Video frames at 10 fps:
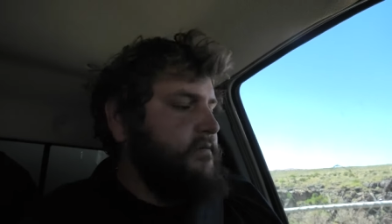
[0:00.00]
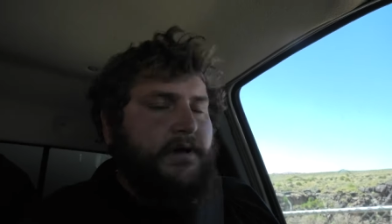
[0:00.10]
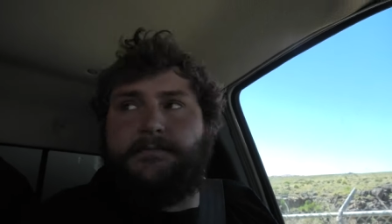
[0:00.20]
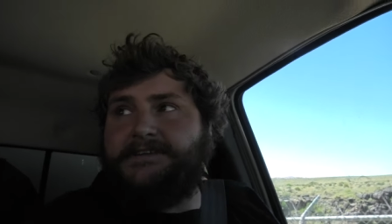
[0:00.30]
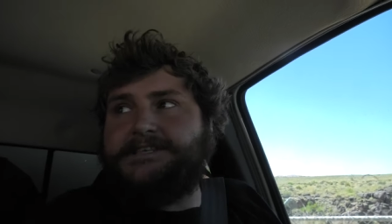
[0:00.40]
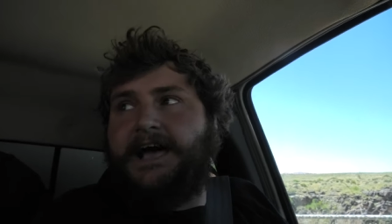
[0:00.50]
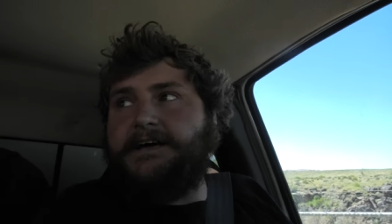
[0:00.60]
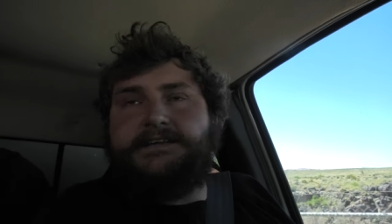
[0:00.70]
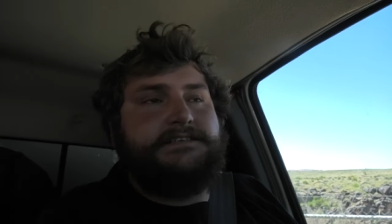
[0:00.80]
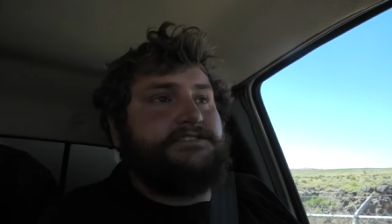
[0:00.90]
My
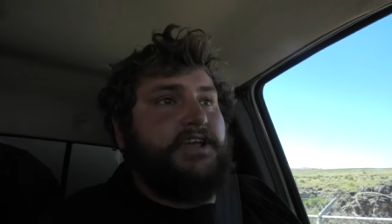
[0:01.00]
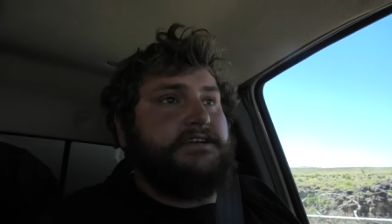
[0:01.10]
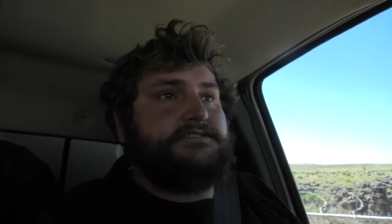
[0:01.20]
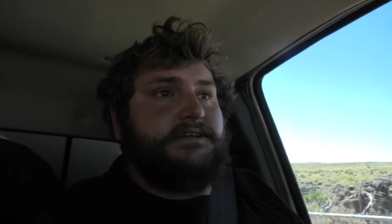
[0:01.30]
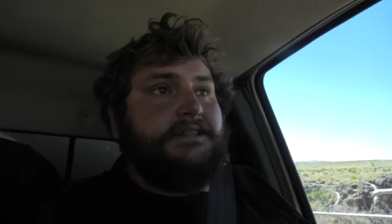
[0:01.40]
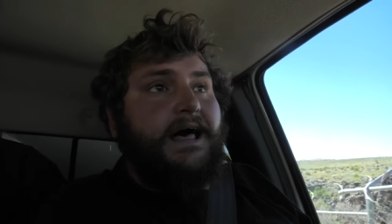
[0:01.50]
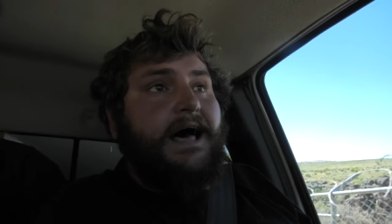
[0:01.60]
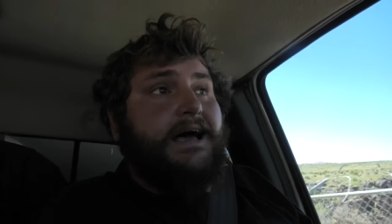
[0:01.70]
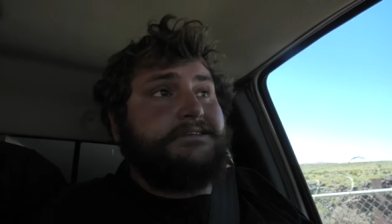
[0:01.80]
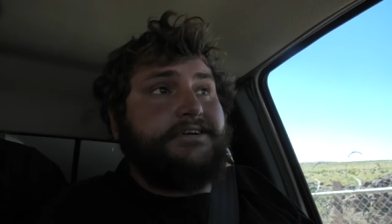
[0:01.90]
mentality has changed a
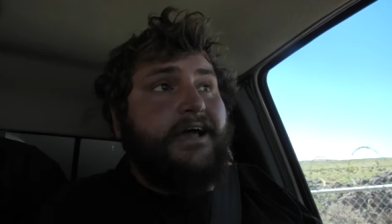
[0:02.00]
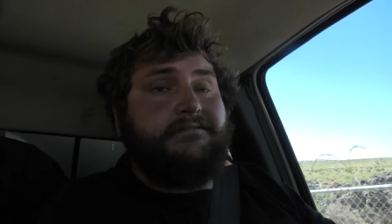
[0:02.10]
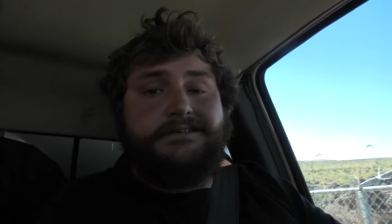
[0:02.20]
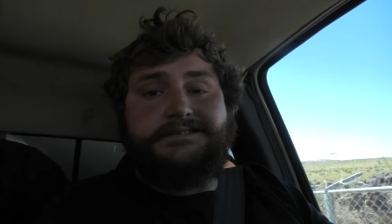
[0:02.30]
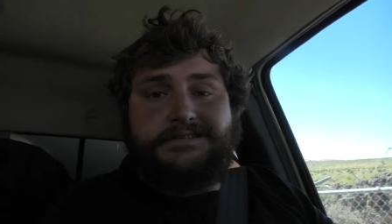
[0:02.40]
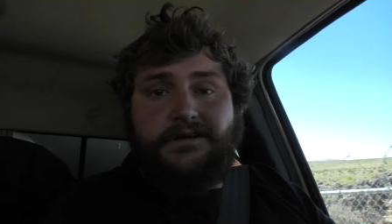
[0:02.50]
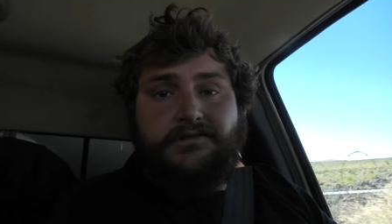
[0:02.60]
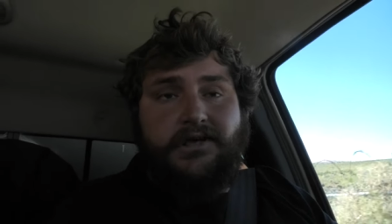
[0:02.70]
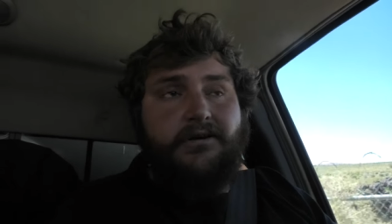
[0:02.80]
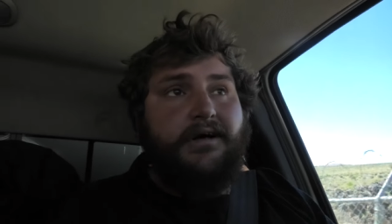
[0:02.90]
lot traveling
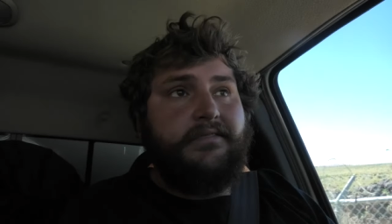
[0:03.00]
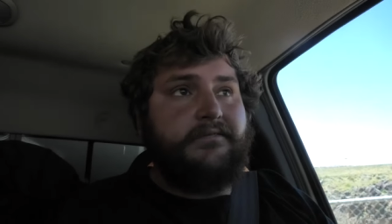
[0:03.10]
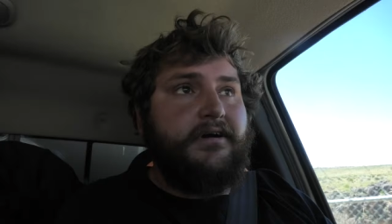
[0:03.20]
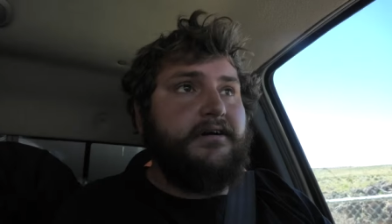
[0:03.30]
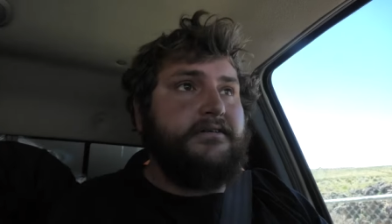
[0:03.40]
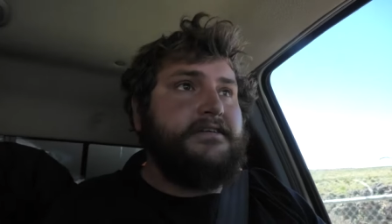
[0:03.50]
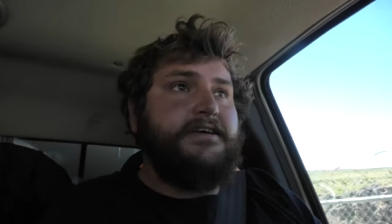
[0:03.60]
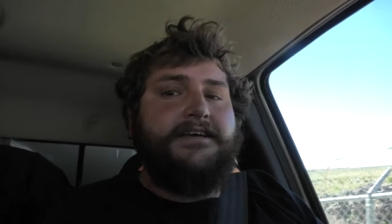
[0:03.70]
solo on the road.